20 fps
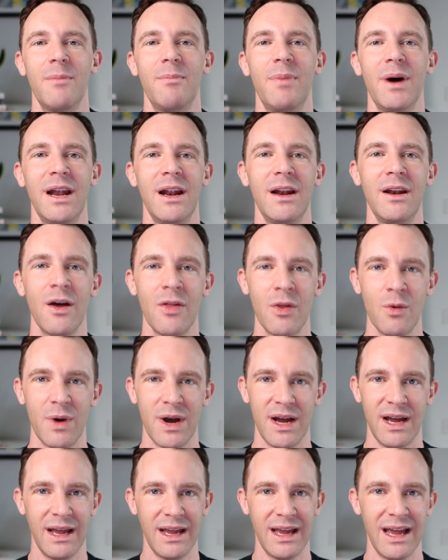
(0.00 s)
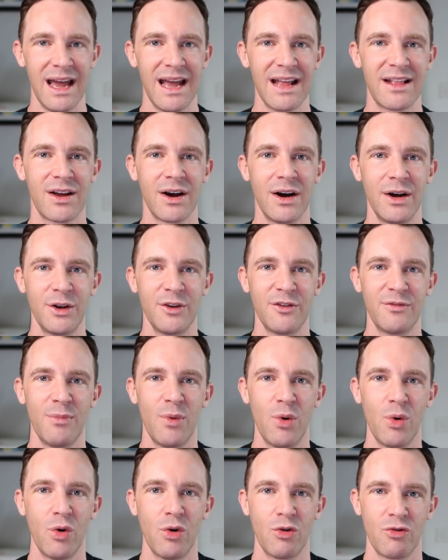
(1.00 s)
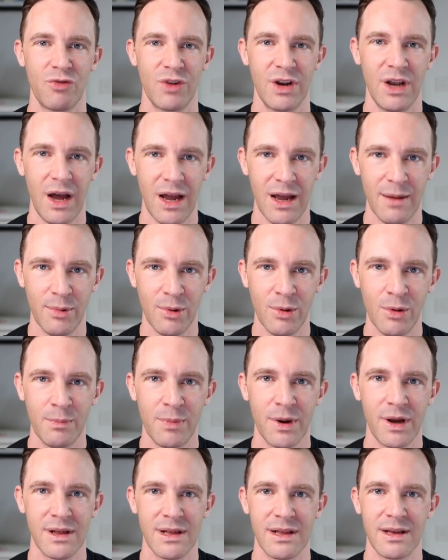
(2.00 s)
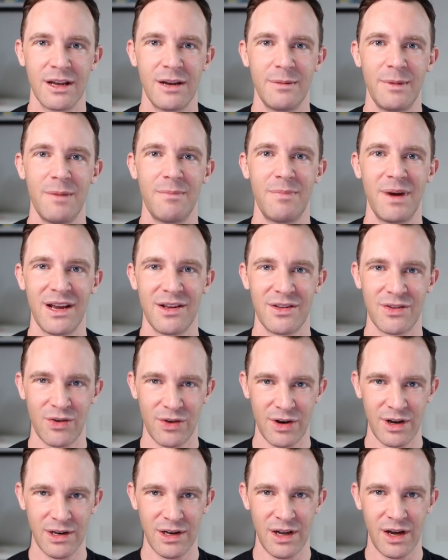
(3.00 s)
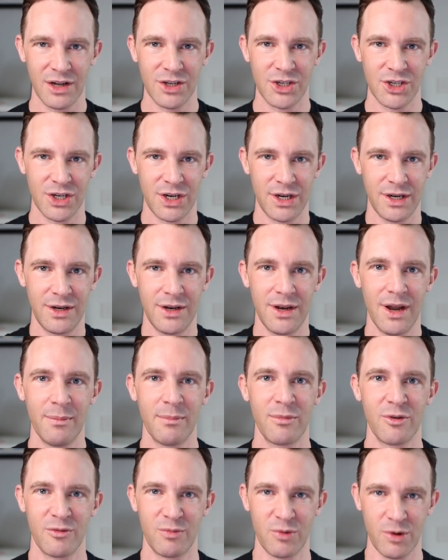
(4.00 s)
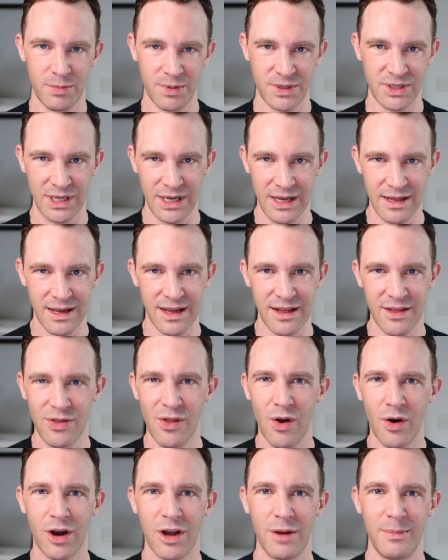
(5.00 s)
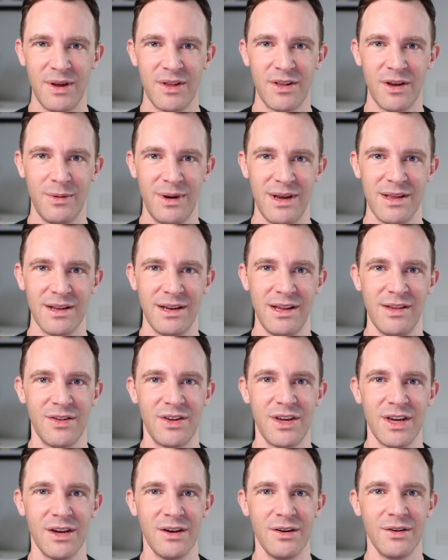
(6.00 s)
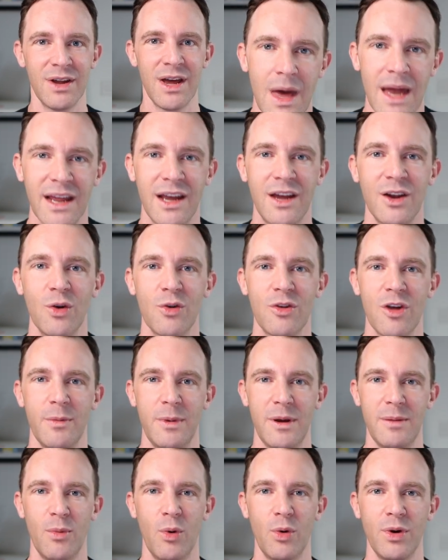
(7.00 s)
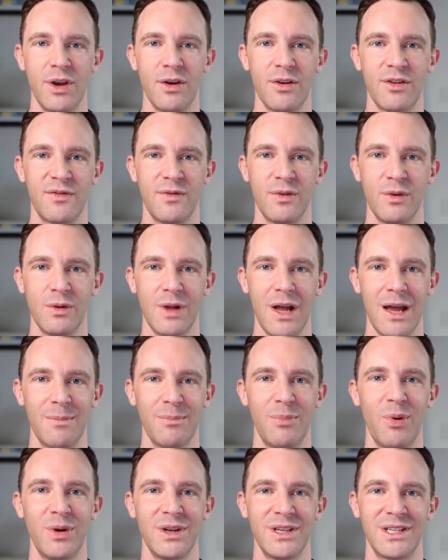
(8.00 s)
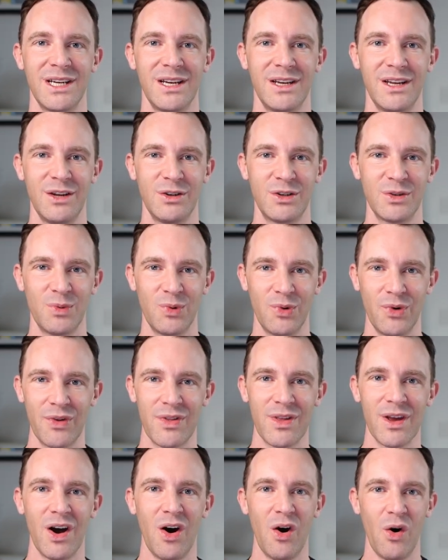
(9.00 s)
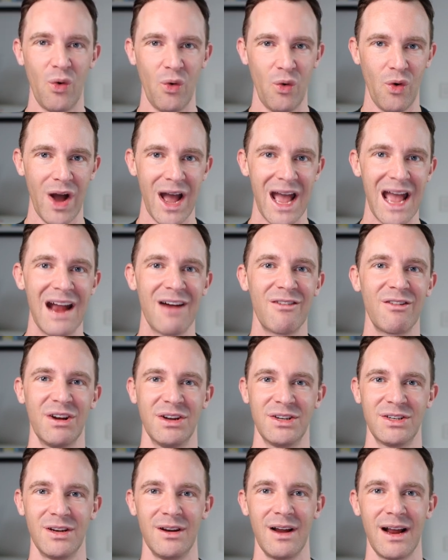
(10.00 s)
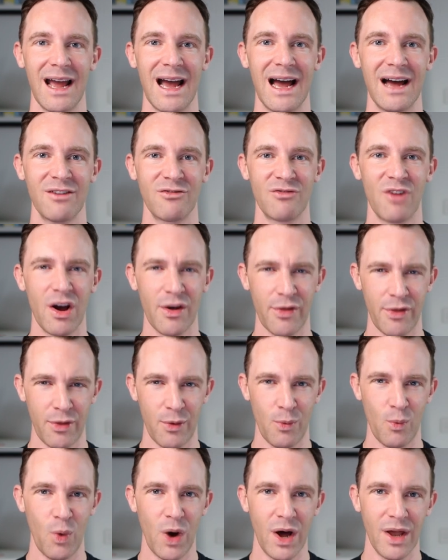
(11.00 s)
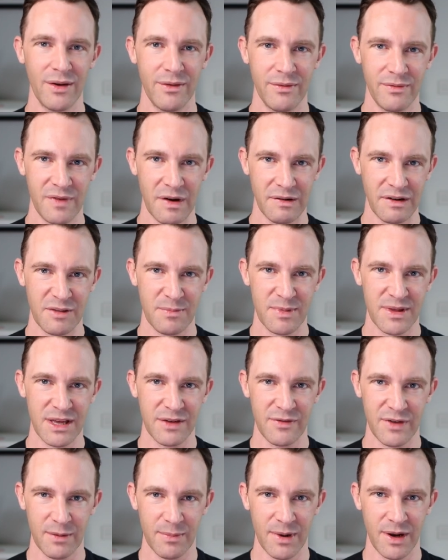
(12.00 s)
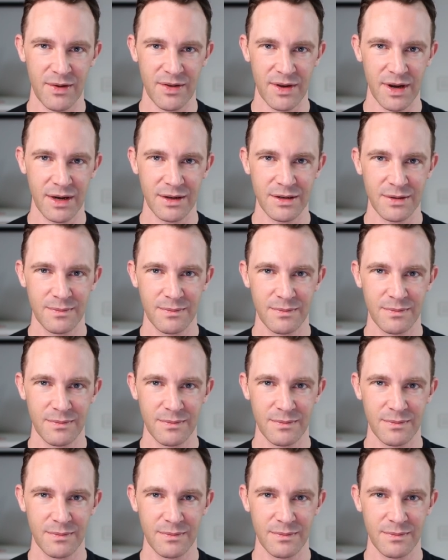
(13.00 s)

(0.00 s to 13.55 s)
But in another way, it's kind of more reliable because it's going to be based on a larger number of properties. It's not going to be so easily skewed. And it can also be more useful in pointing you towards a whole area to look at rather than one very specific postcode.